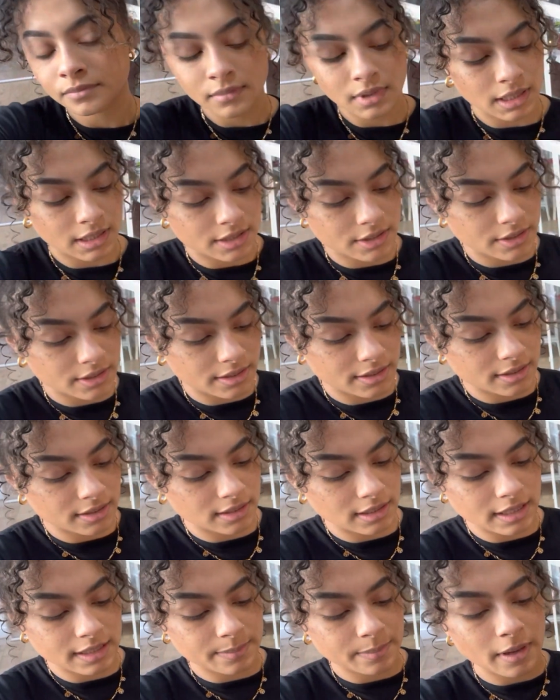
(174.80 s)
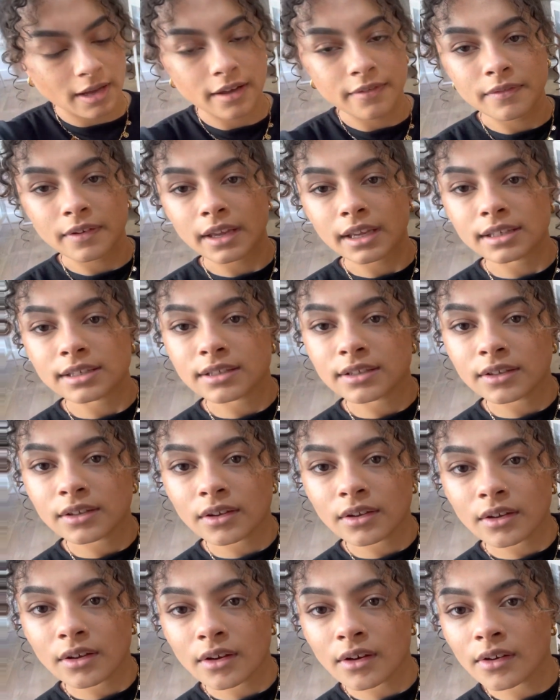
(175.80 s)
It's perfect
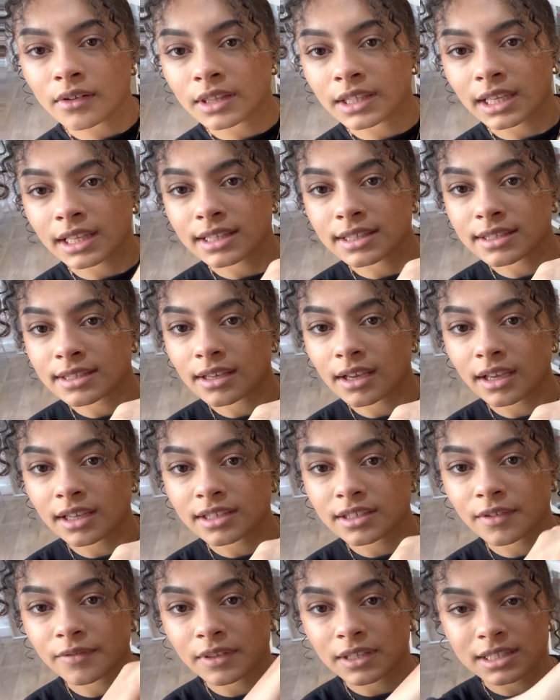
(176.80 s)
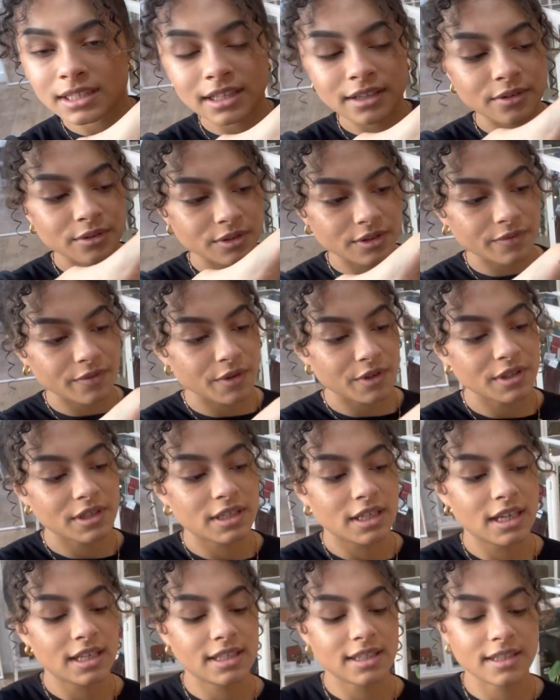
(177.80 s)
on the inside of this little
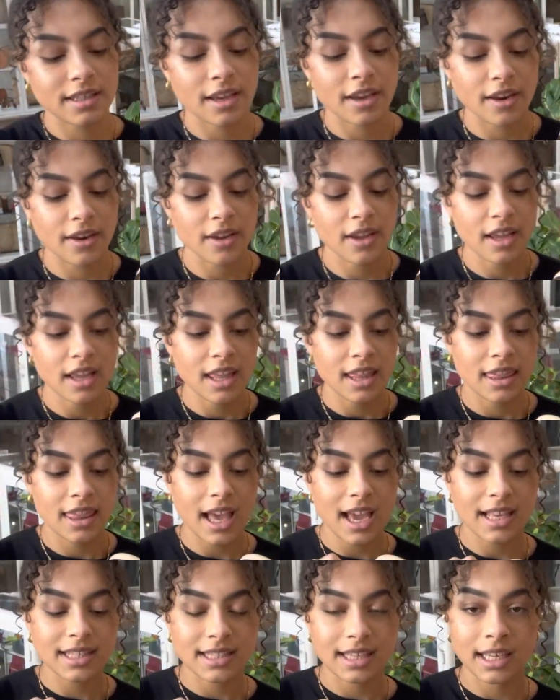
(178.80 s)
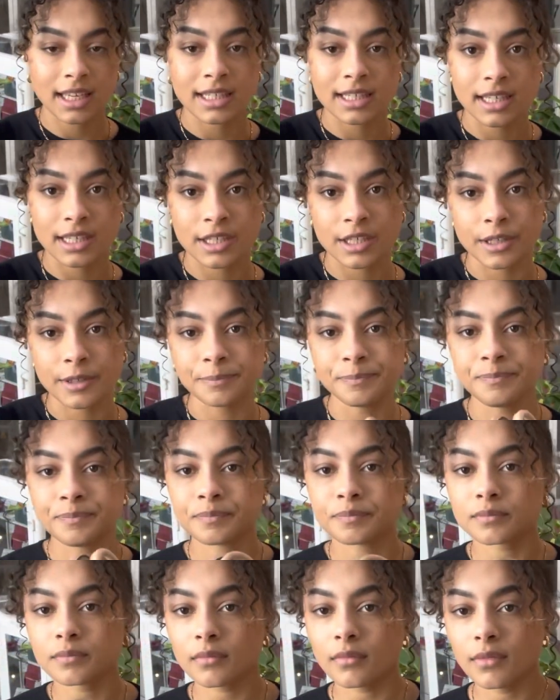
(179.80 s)
Givenchy. So that is the condition.
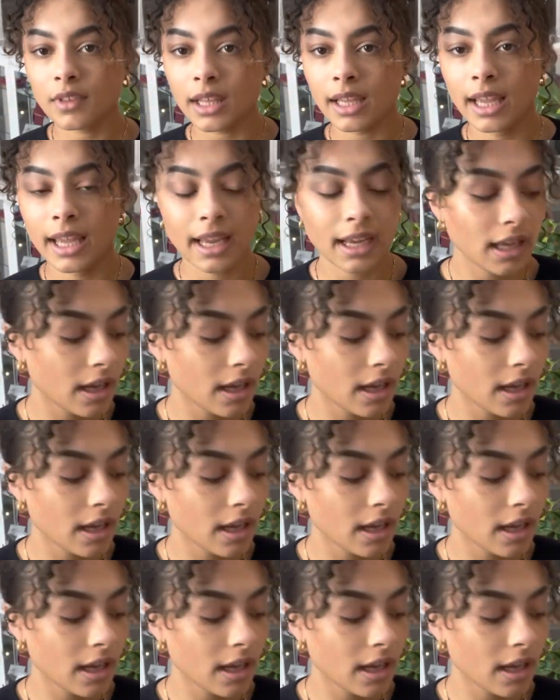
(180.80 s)
It